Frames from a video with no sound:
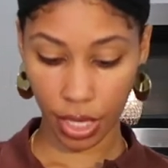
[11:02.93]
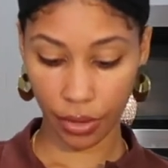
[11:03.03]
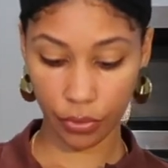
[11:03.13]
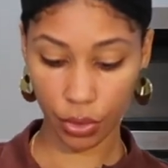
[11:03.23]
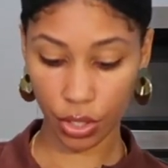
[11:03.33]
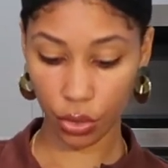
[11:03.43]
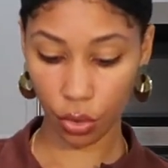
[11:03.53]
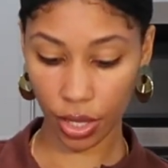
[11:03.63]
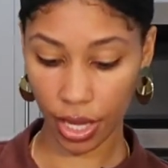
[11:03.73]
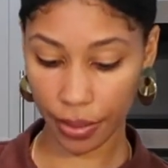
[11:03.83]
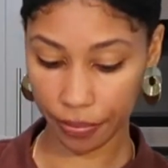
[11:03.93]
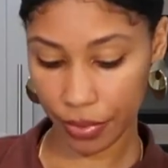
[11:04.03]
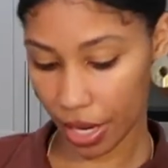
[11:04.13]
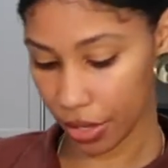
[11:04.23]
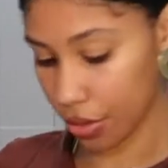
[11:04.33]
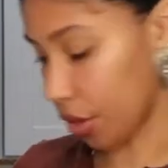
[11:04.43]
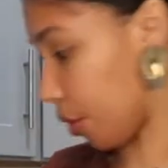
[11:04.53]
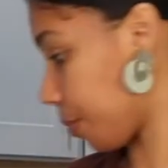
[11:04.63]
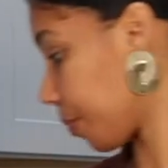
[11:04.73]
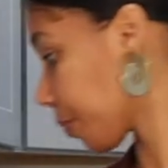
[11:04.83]
if you didn't know that, now you
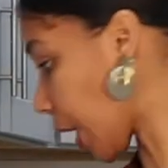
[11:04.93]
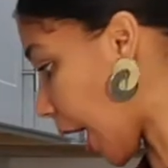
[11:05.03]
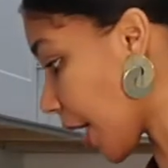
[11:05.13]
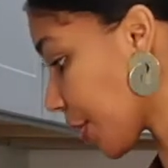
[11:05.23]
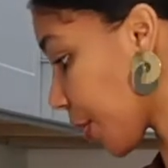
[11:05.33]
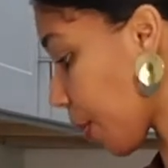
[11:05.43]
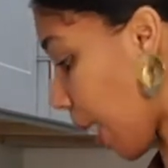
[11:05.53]
know. And you're